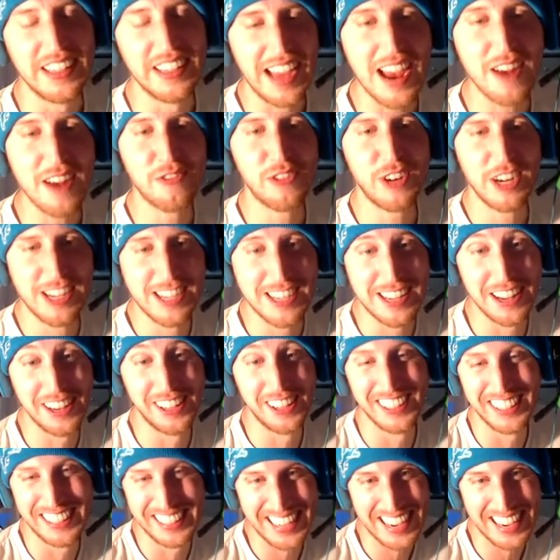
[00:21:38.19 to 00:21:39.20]
Every
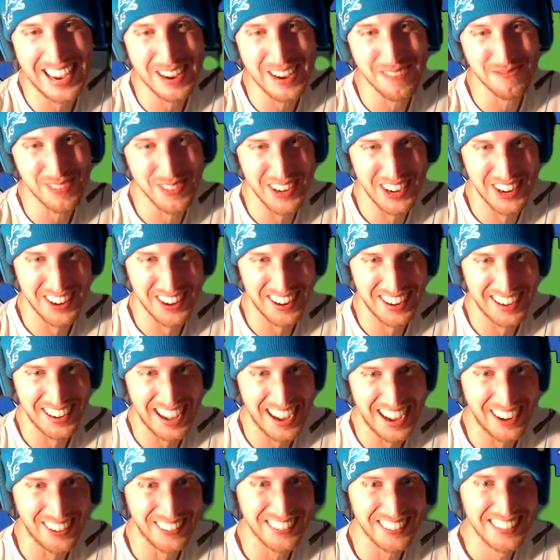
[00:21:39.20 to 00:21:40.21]
single game from here on
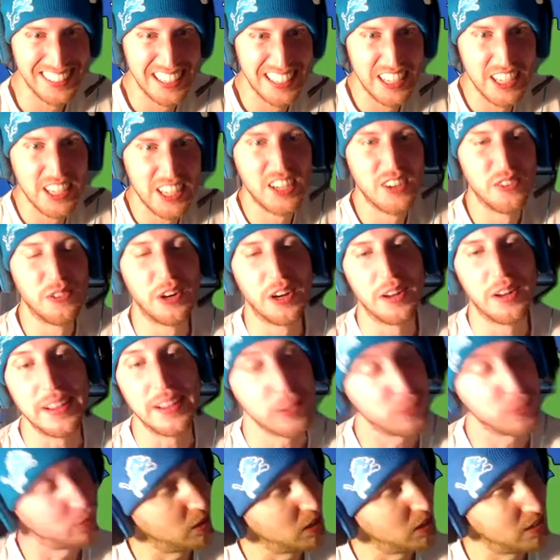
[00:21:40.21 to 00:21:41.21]
out, we're like,
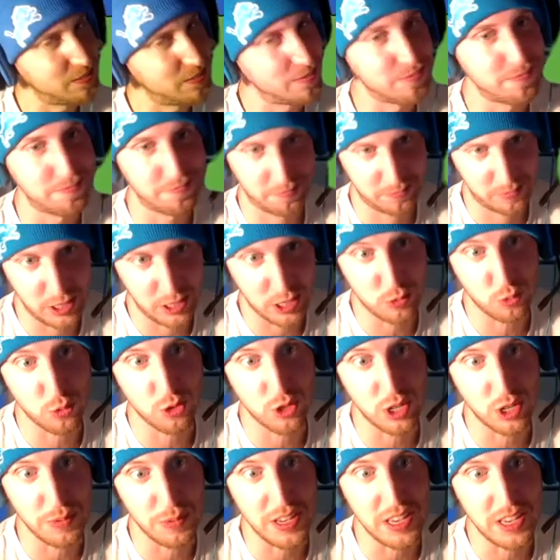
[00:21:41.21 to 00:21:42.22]
well, this one's
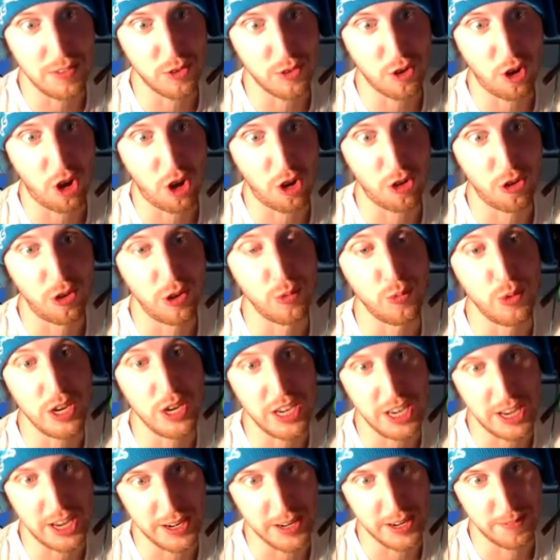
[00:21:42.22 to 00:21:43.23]
going to be even harder, and we
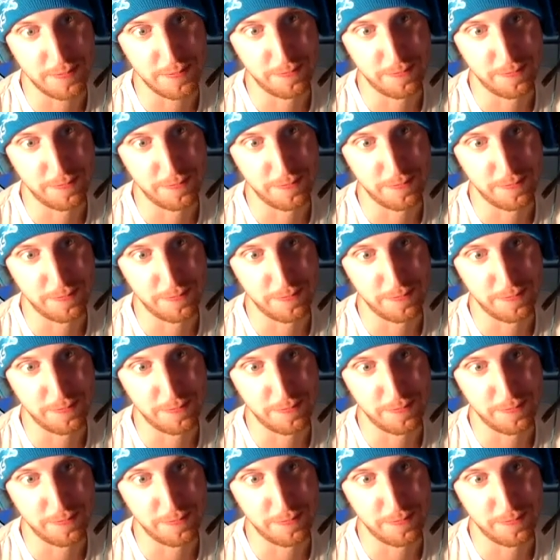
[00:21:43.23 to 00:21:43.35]
need it.